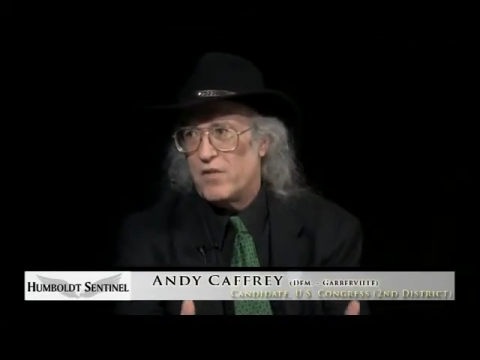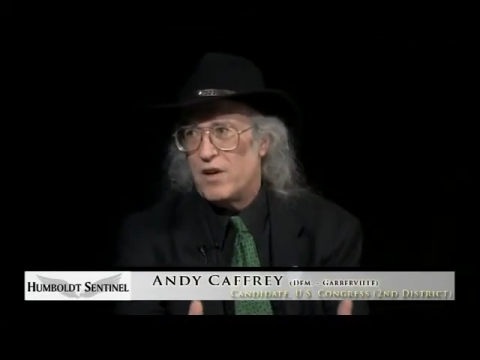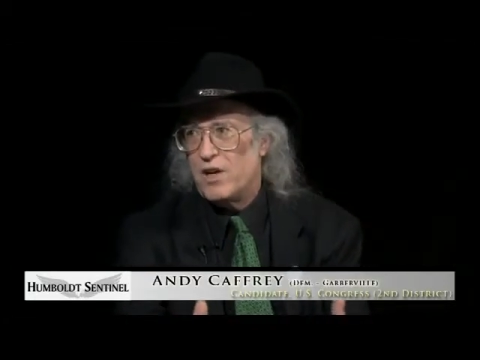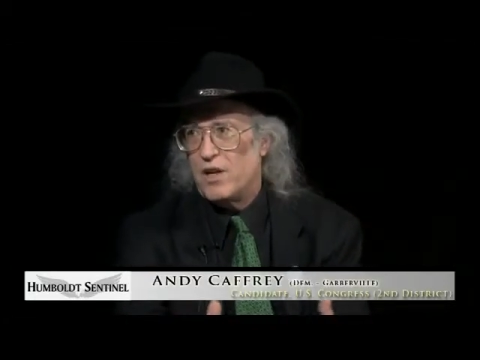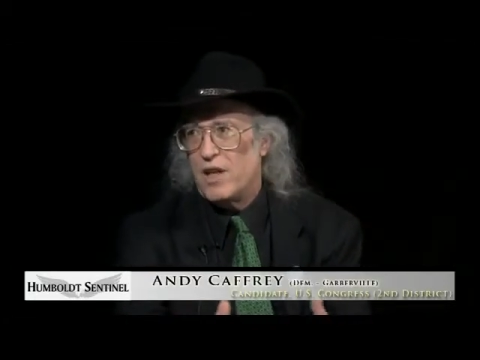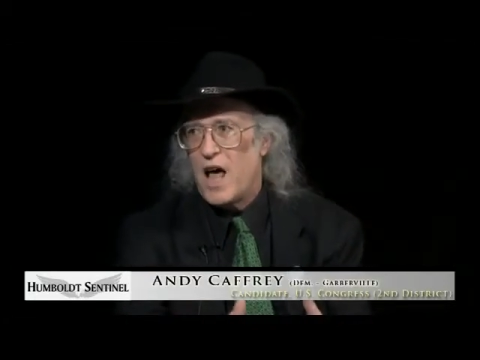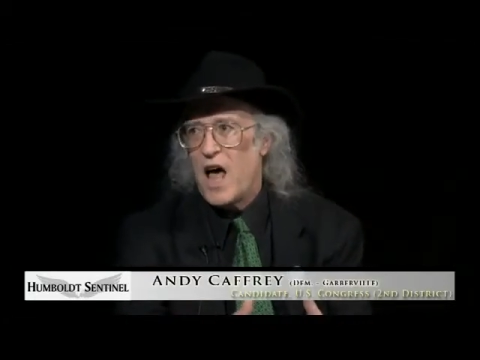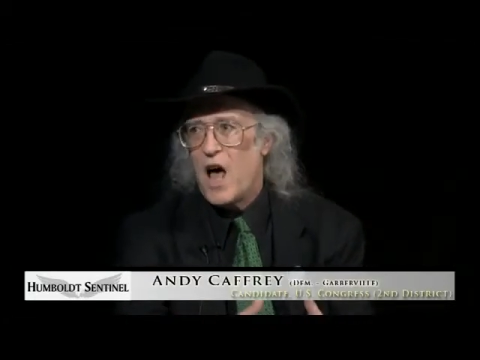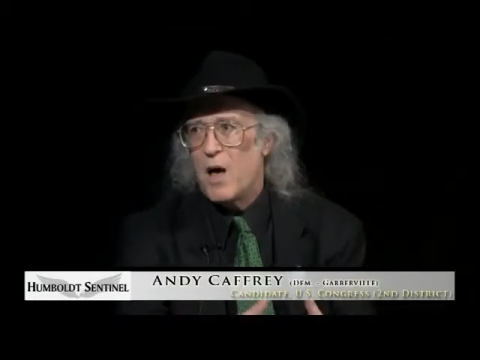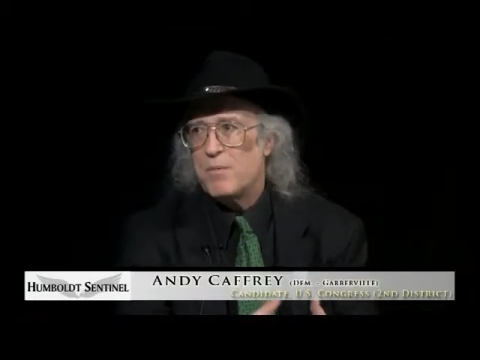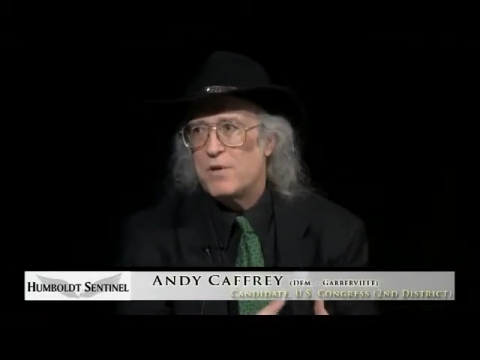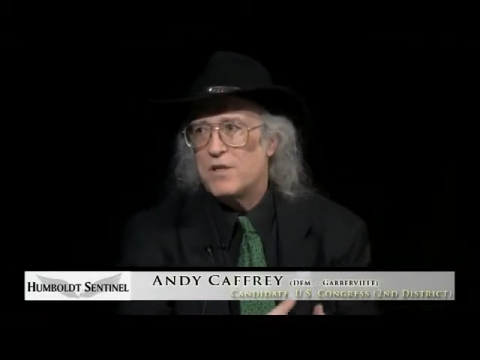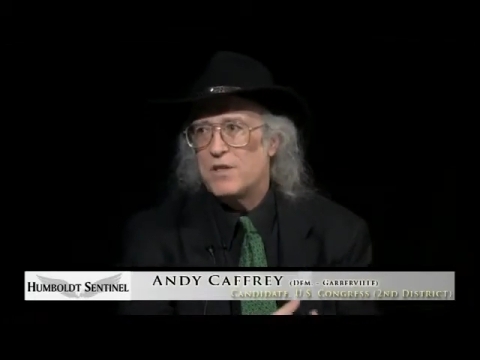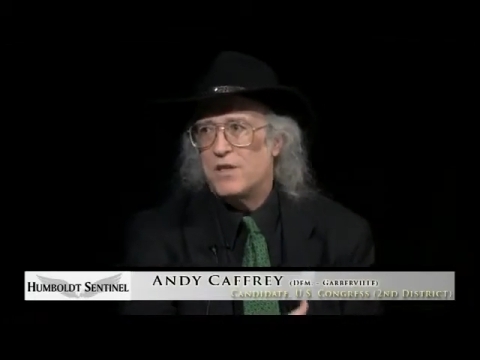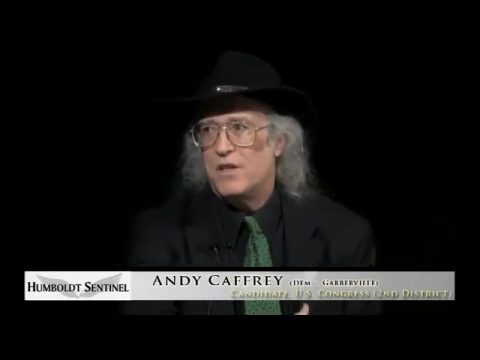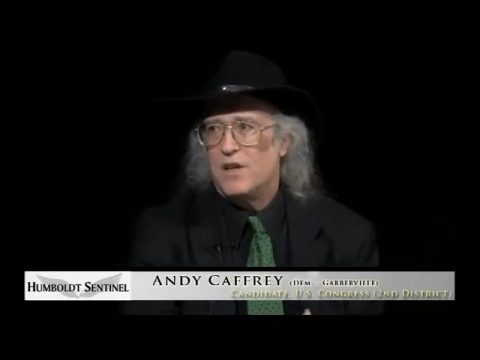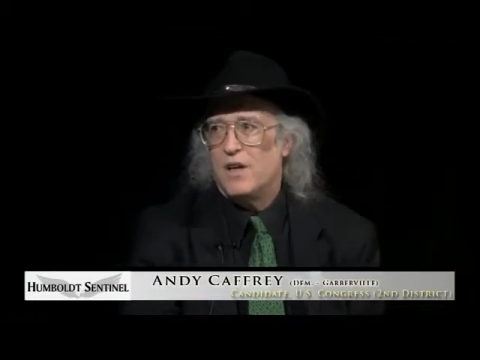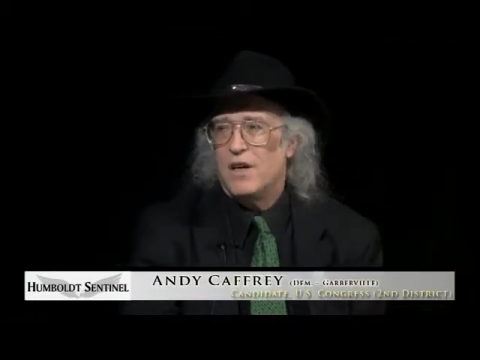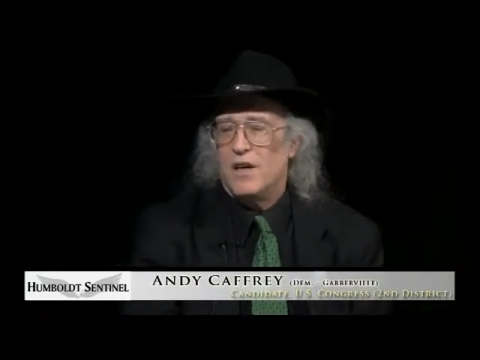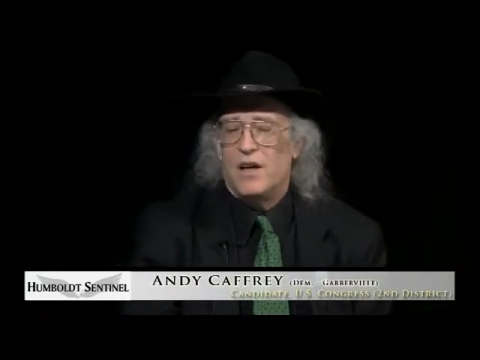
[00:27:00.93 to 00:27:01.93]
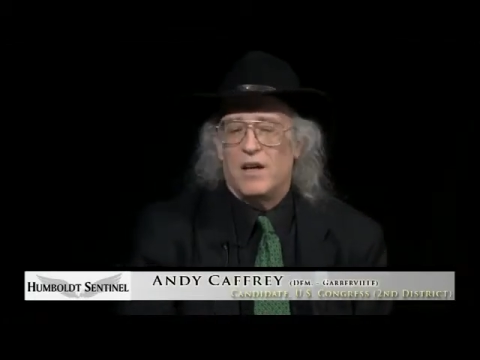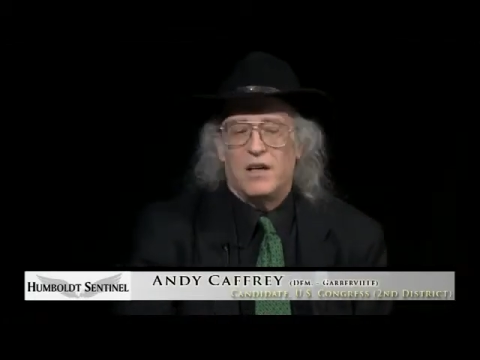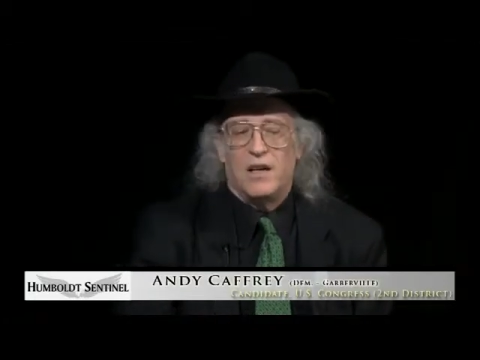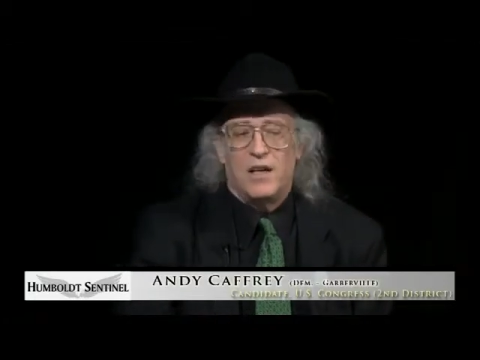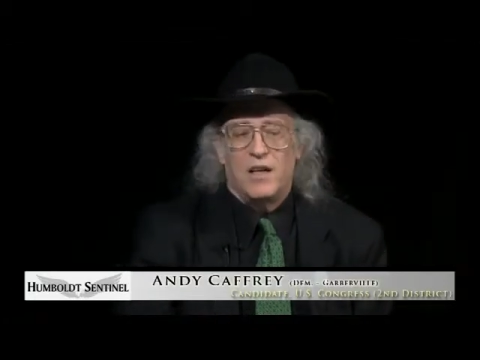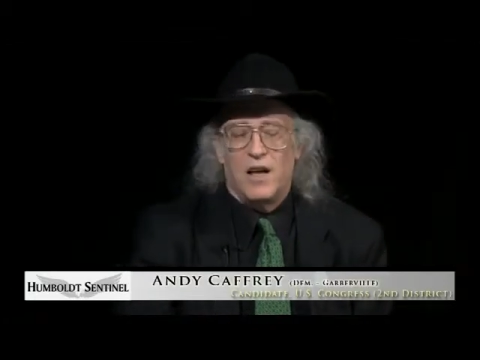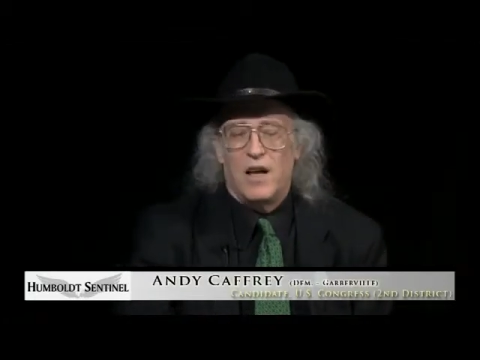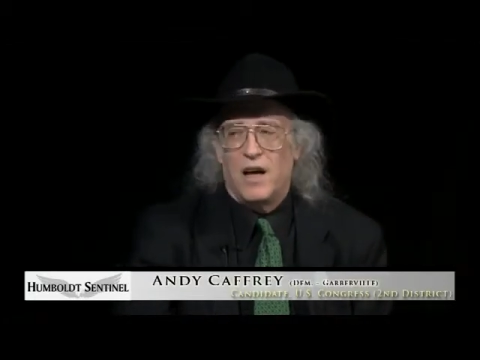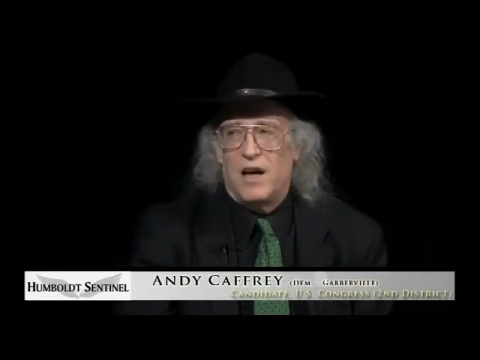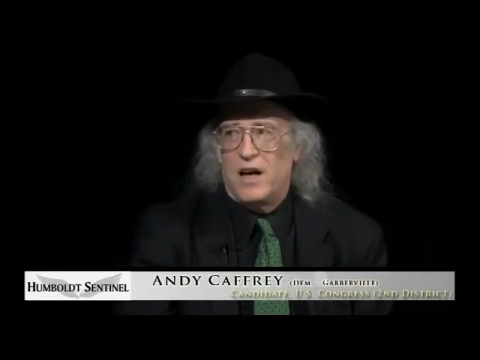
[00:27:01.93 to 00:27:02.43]
collapsed.
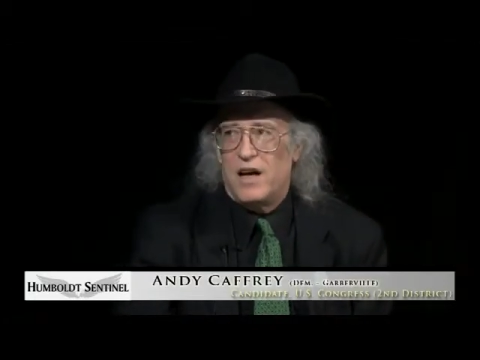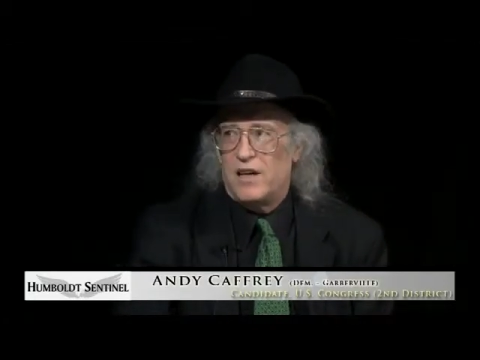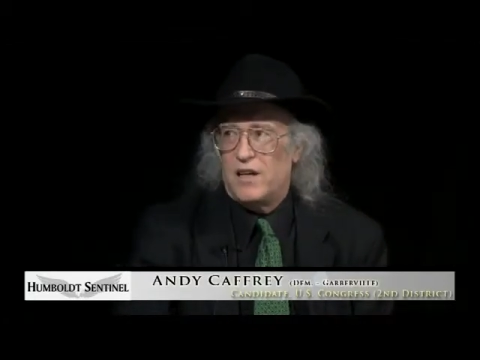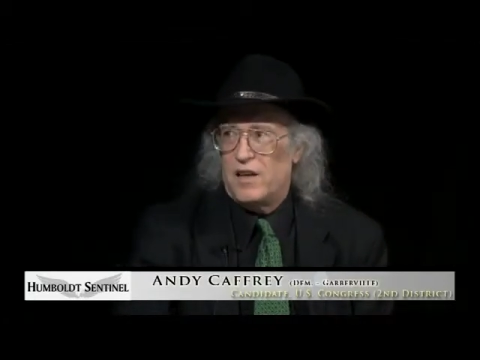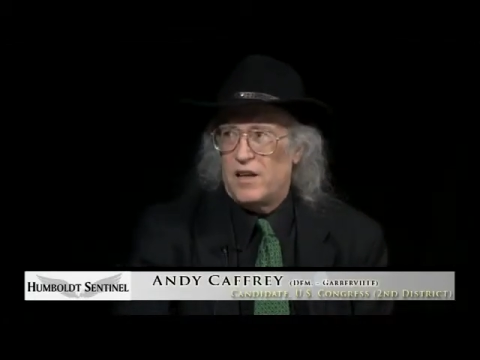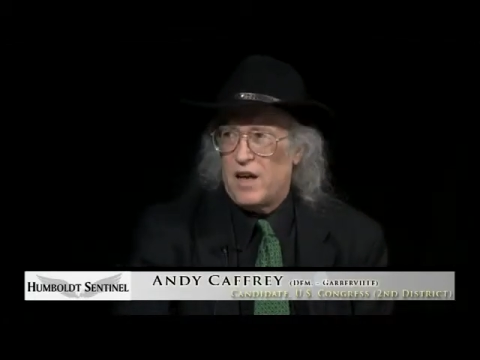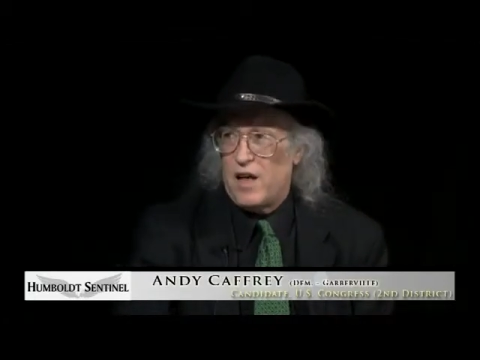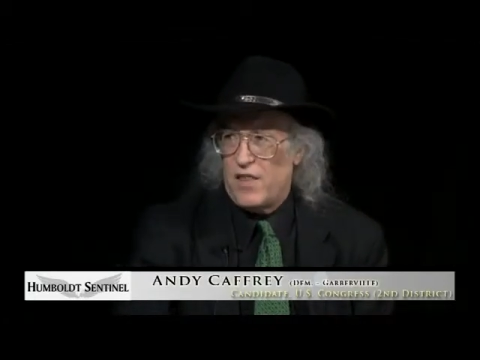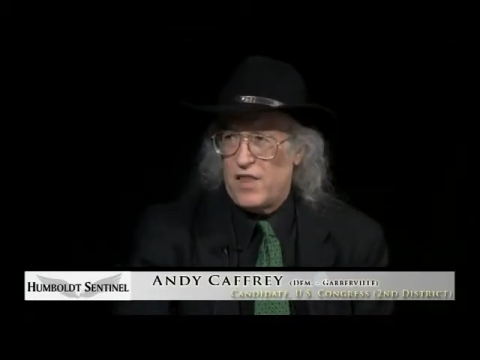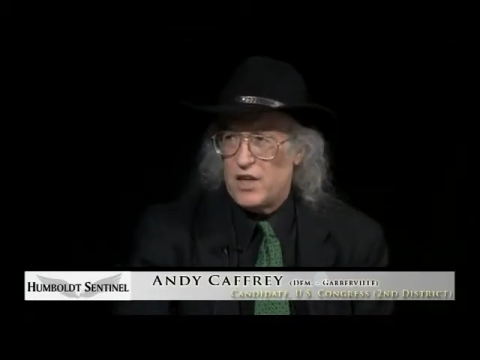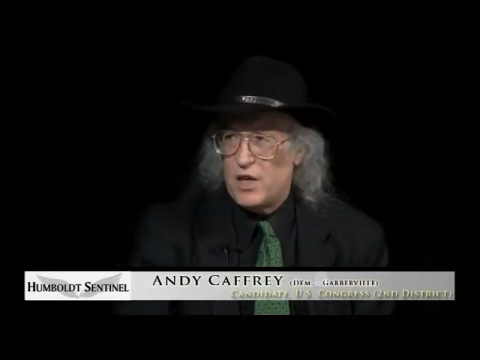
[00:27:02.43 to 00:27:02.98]
I think